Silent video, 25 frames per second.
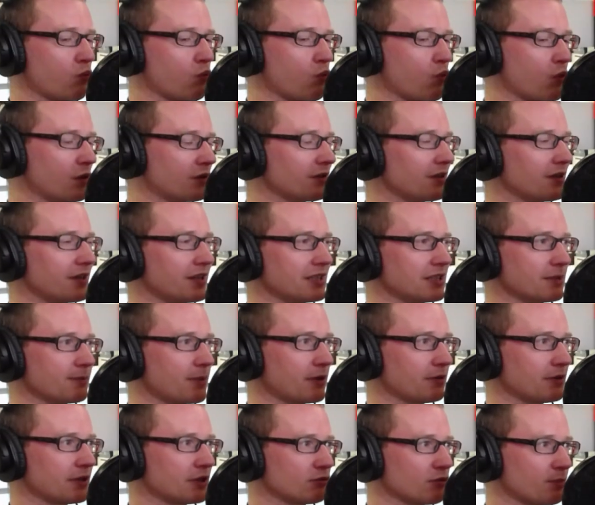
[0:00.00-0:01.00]
one of the things
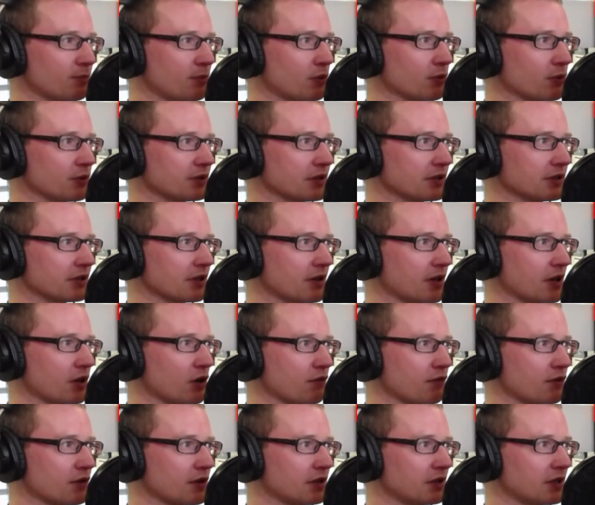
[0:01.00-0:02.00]
about these reports is that they
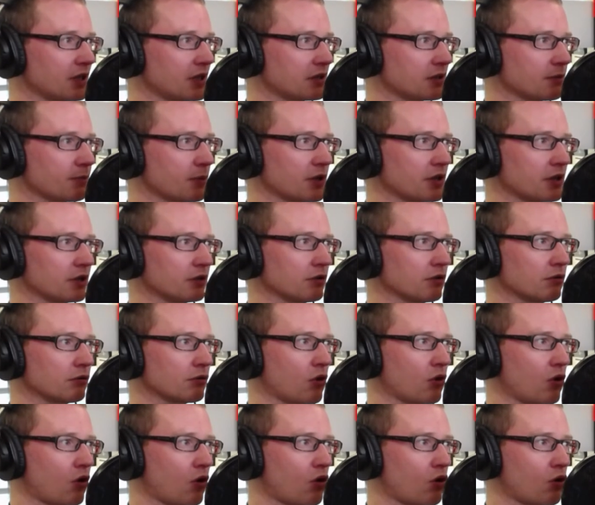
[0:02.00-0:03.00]
offer the data, but they
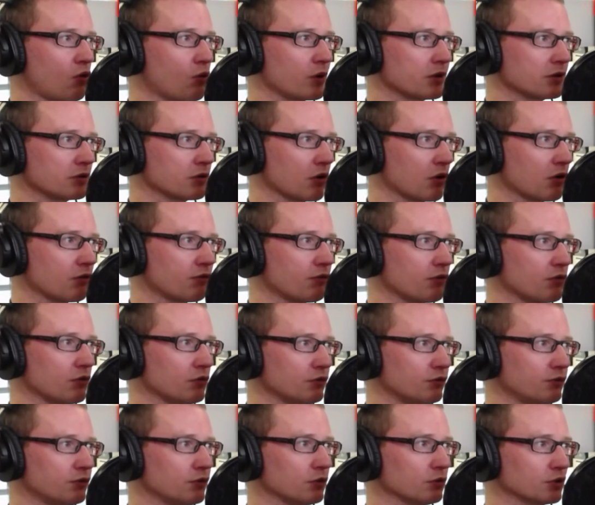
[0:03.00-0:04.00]
don't always offer the
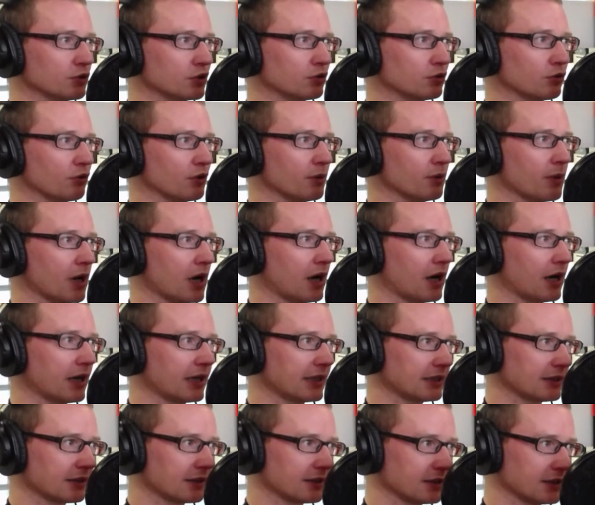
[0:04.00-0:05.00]
full story
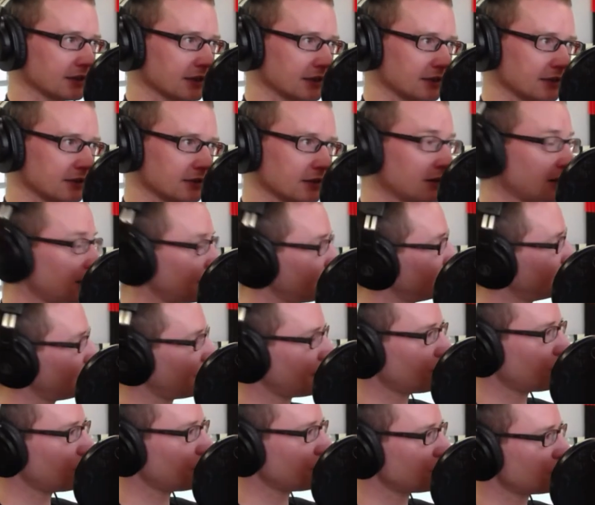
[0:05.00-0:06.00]
behind the data. And
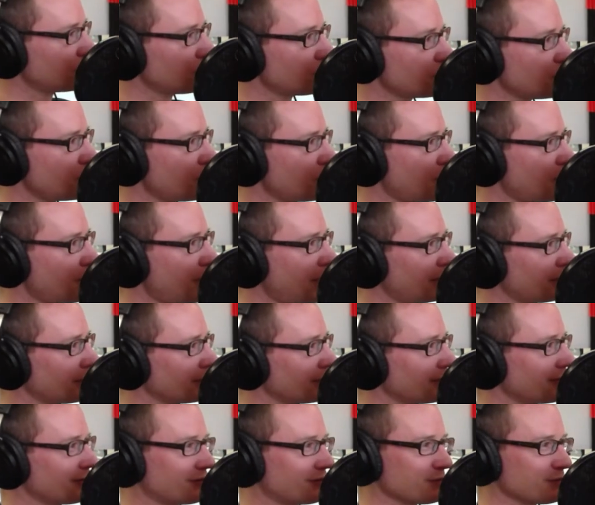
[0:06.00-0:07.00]
that's what the show is all about,
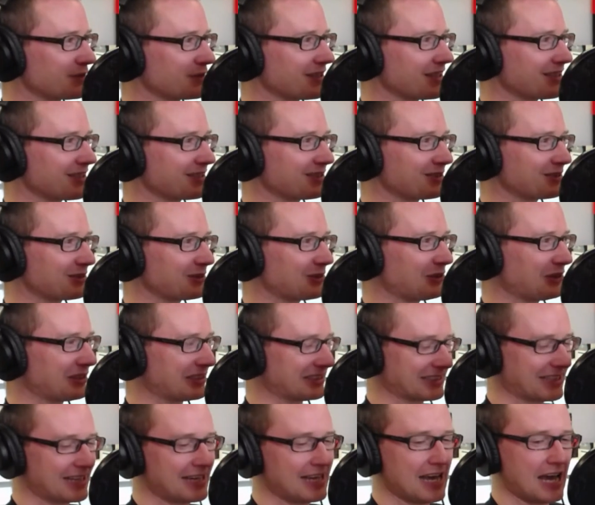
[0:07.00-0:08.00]
from stats to
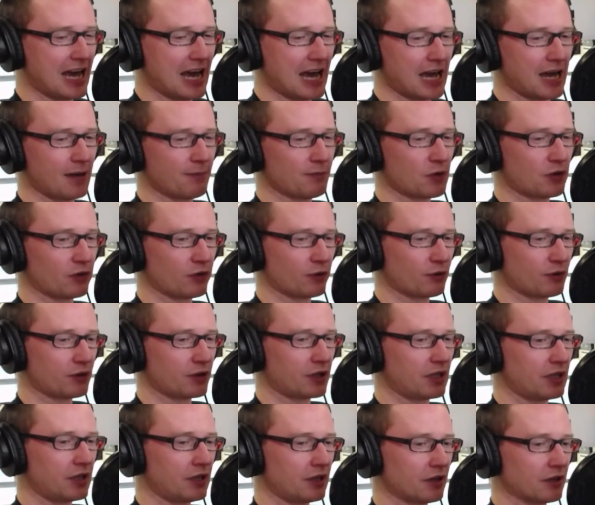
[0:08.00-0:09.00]
stories. So
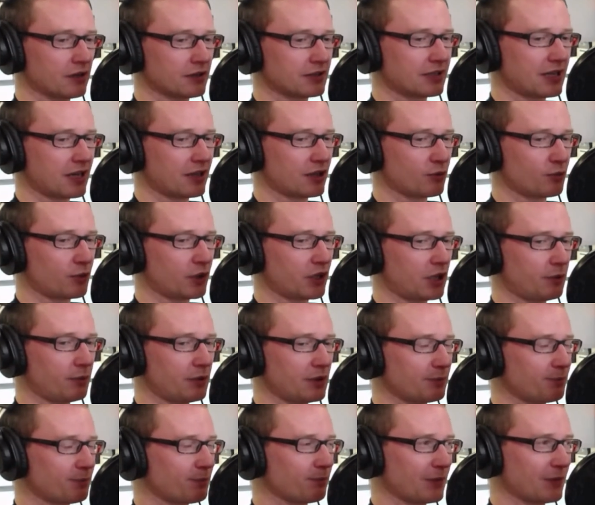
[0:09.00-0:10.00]
the stat that we're going to
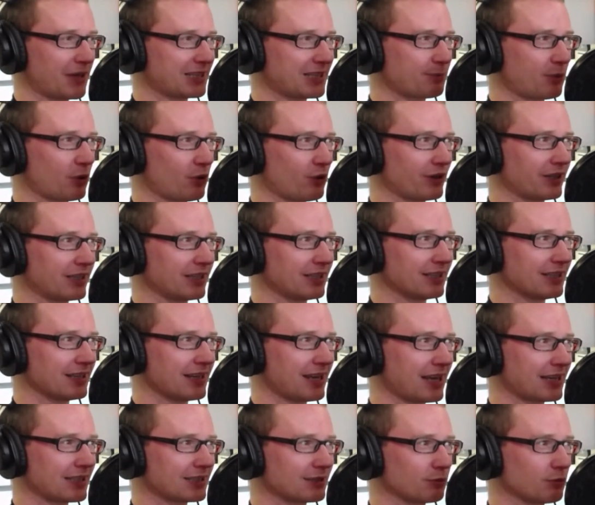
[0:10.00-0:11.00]
be exploring in
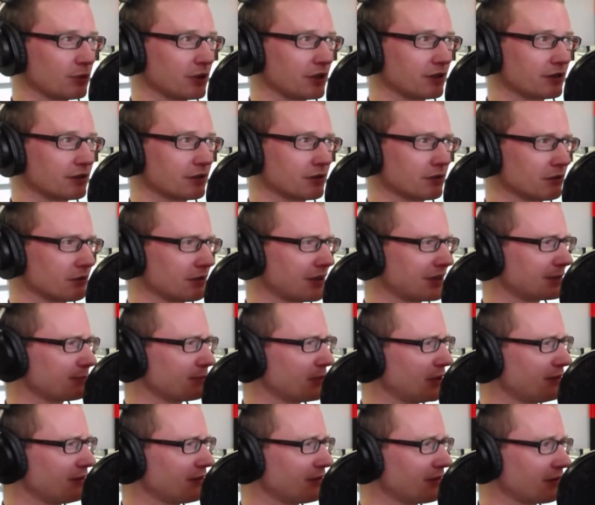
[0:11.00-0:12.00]
next
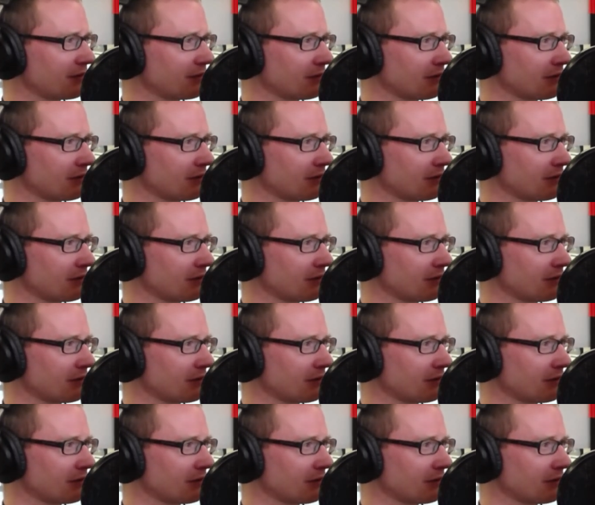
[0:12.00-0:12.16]
month.